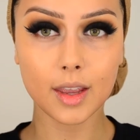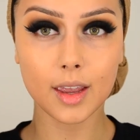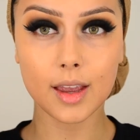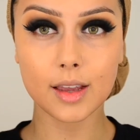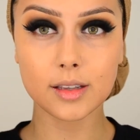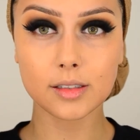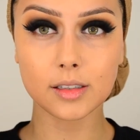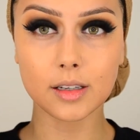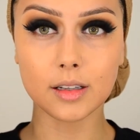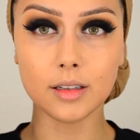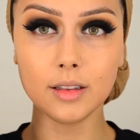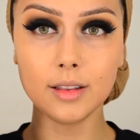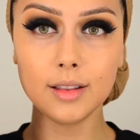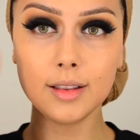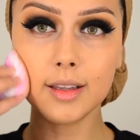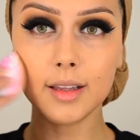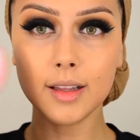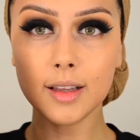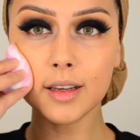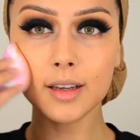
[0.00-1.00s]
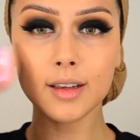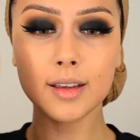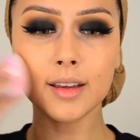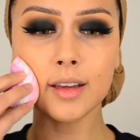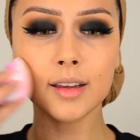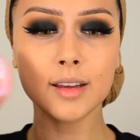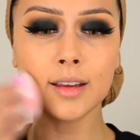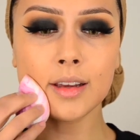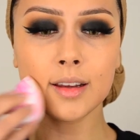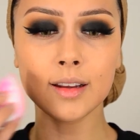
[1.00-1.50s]
It's a
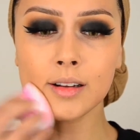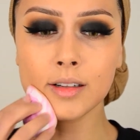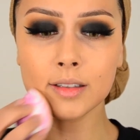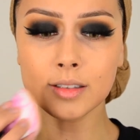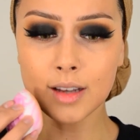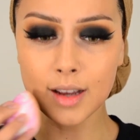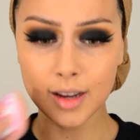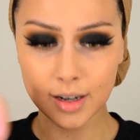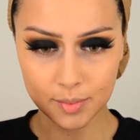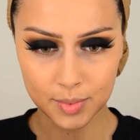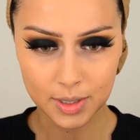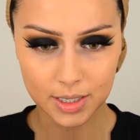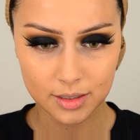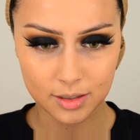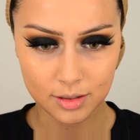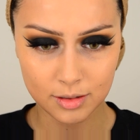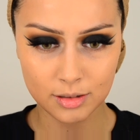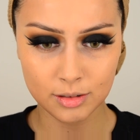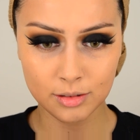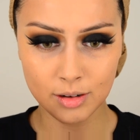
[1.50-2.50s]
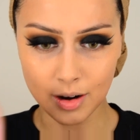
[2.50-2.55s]
little tiny bit too